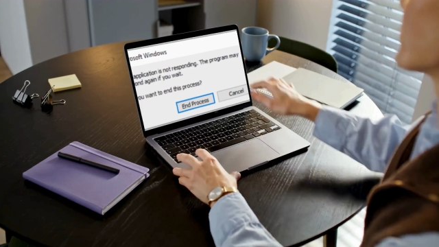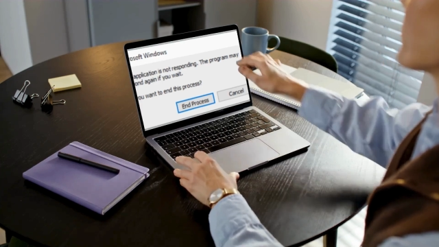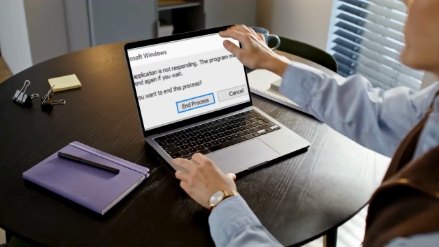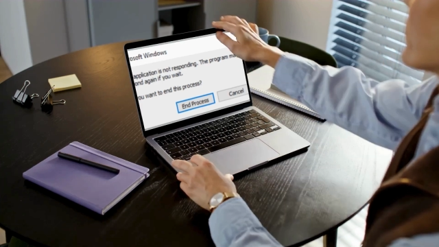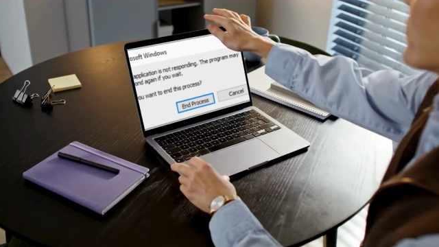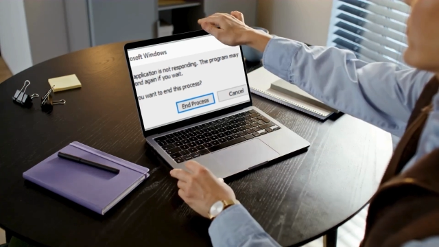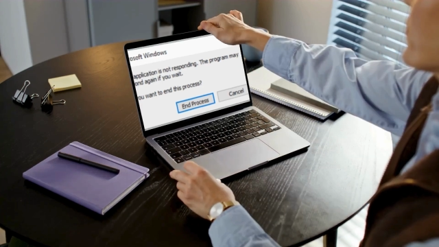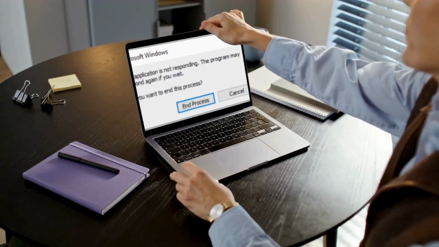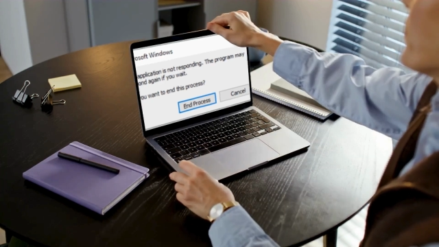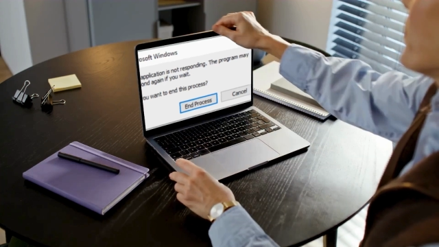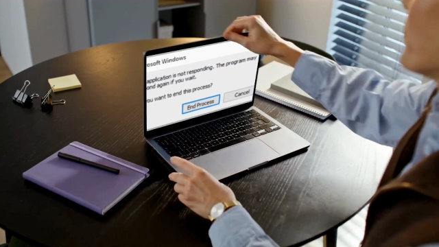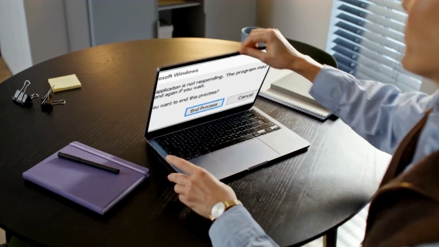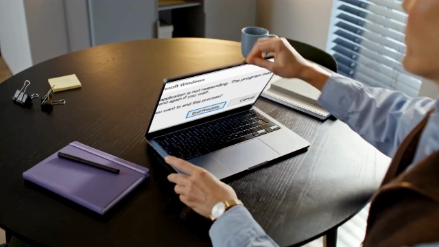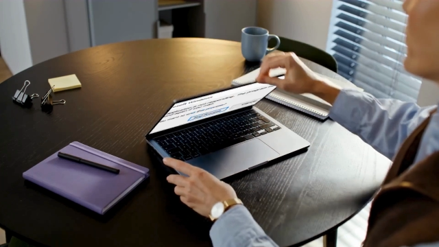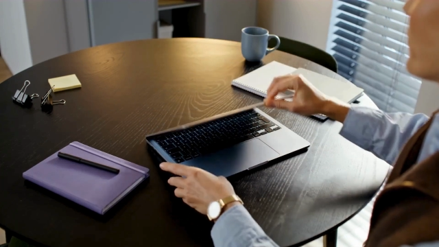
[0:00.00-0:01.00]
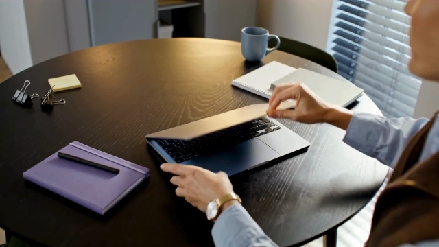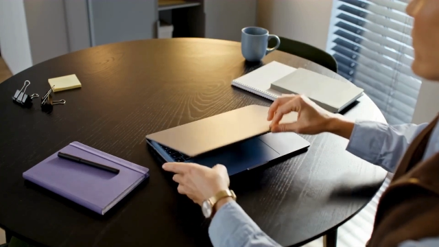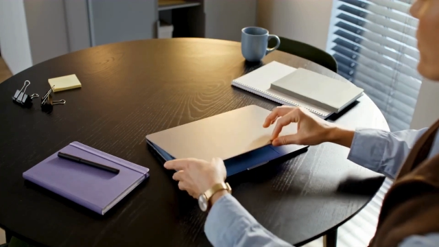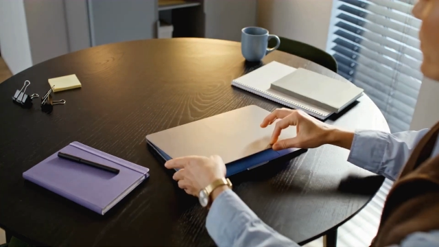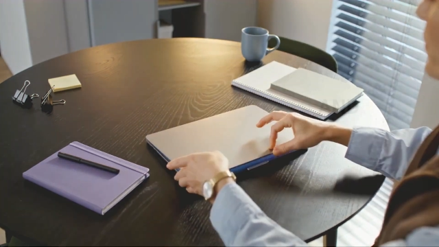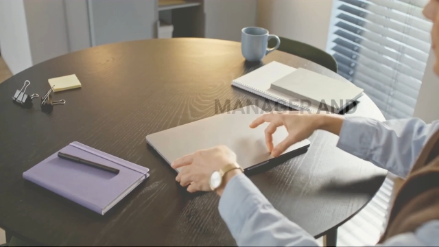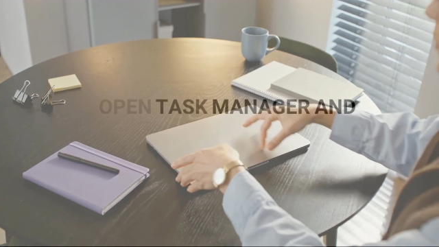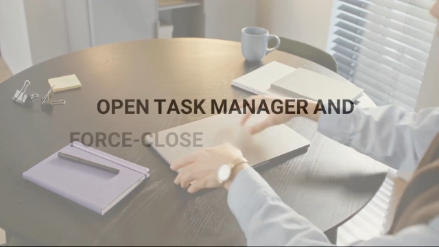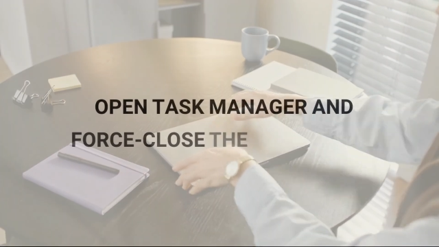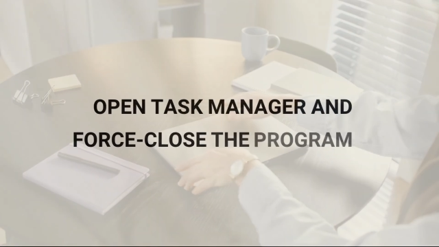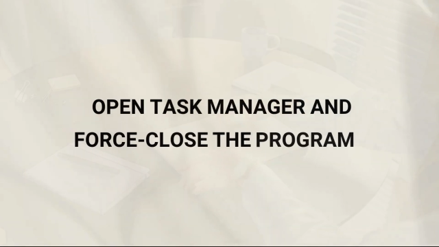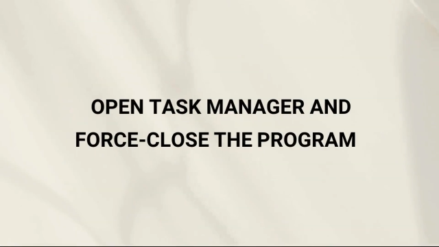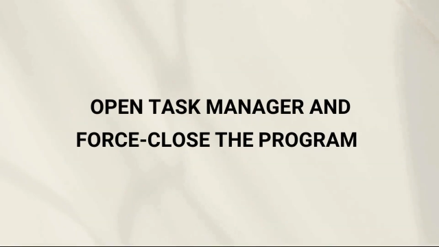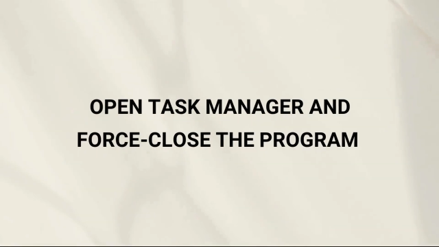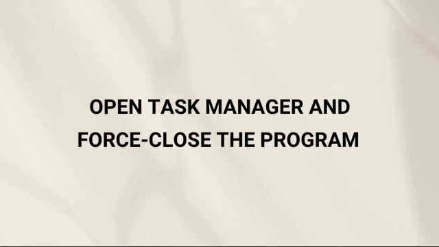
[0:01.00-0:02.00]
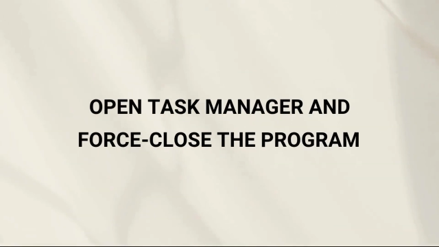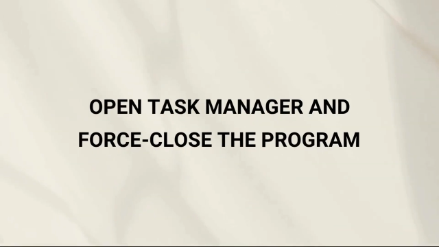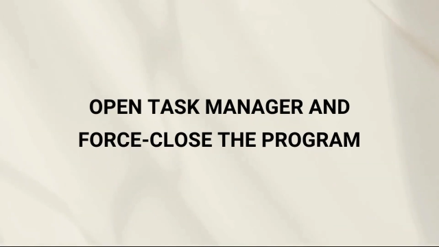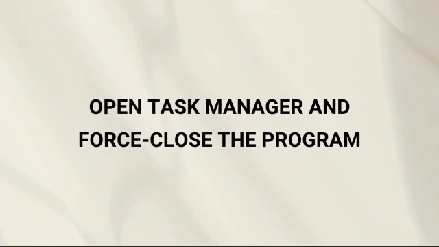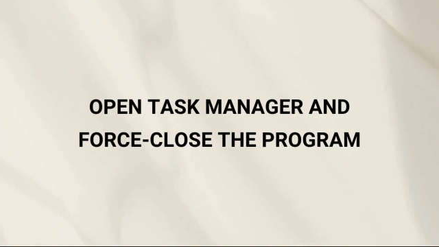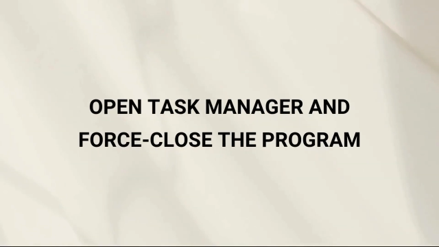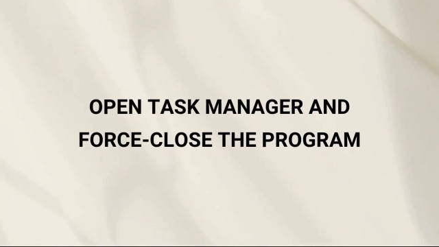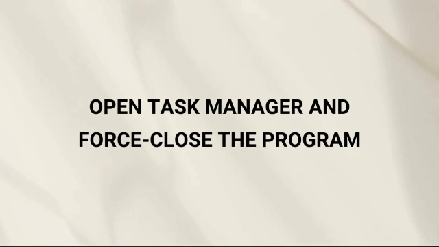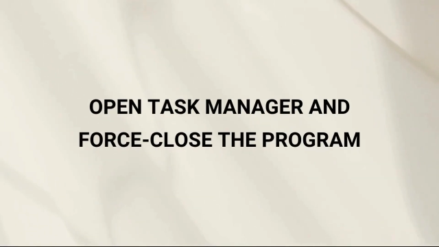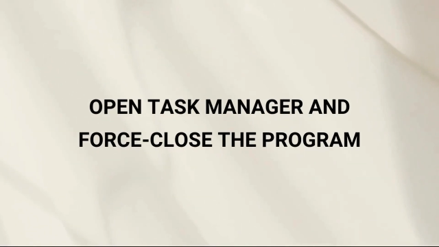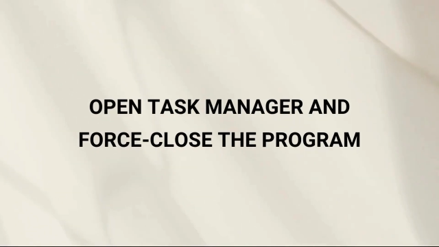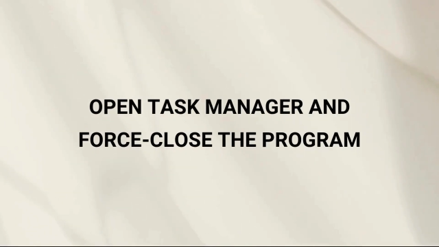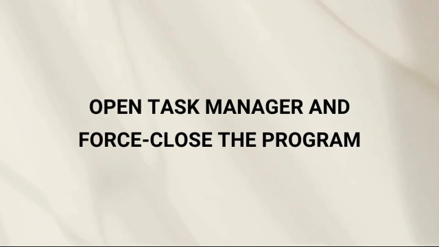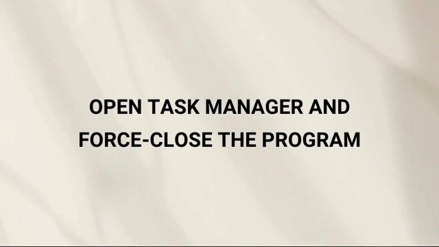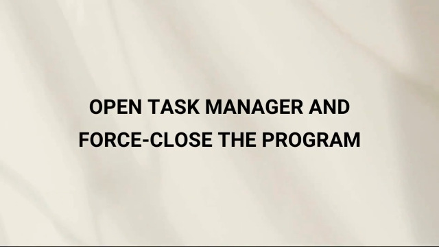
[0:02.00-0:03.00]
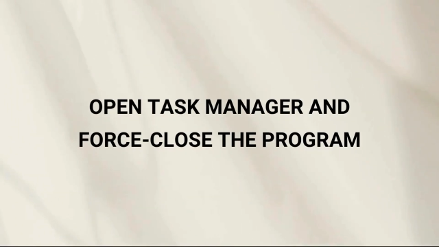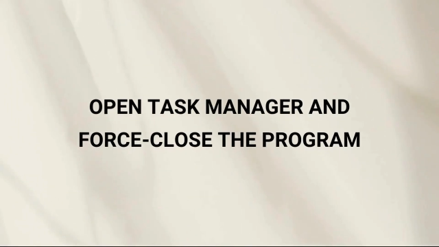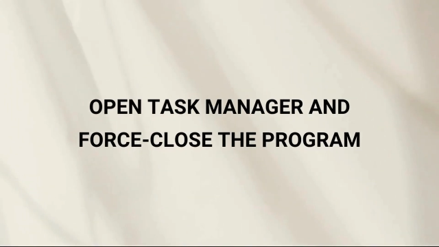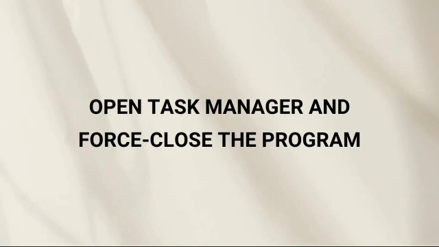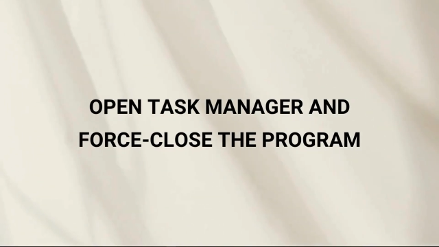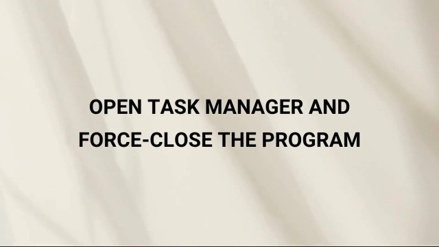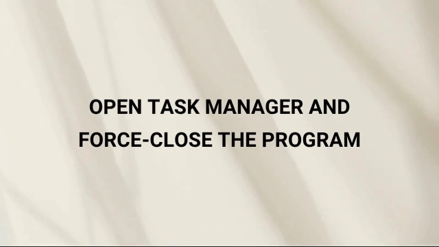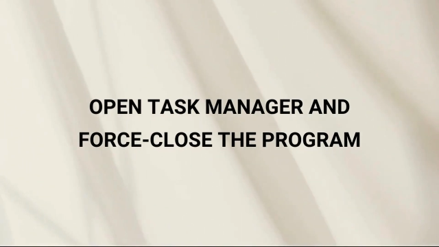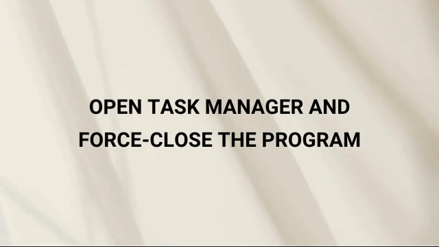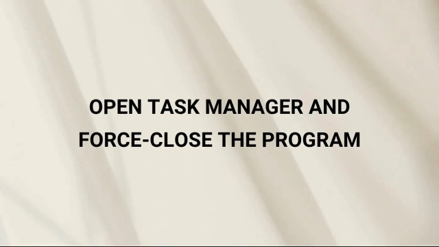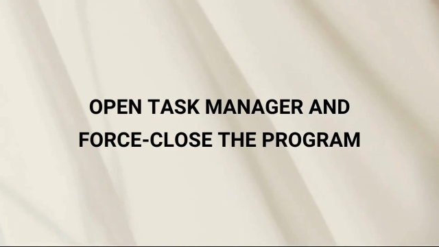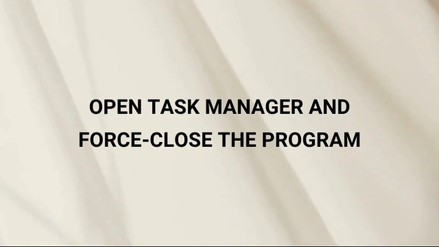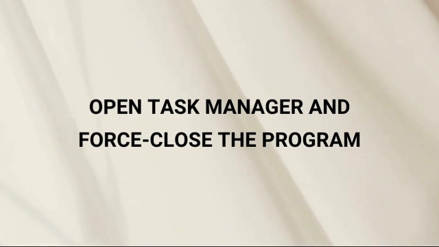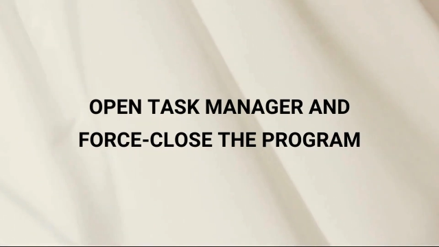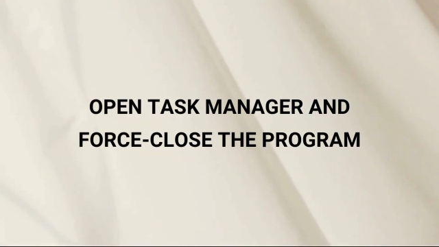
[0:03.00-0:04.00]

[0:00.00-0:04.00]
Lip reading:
(no speaker visible)